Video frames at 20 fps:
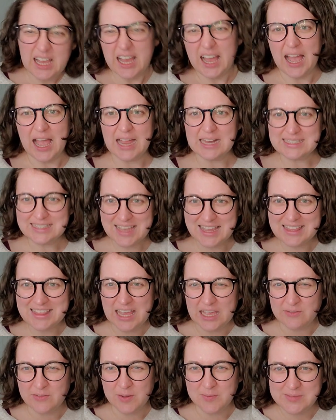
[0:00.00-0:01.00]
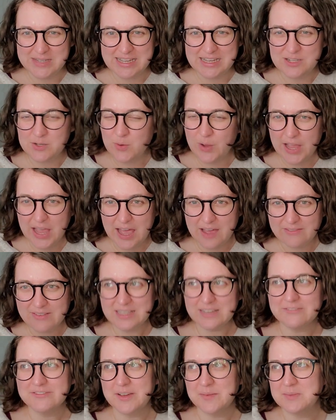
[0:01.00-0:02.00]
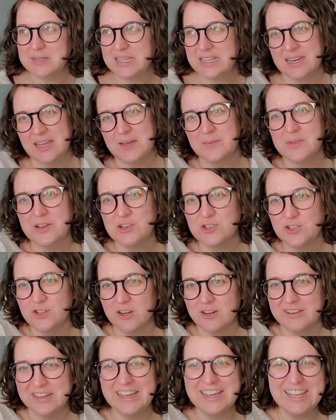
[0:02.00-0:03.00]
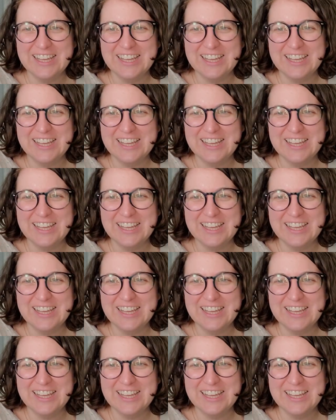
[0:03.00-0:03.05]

I say life update. Do I have a life update? I'm not sure.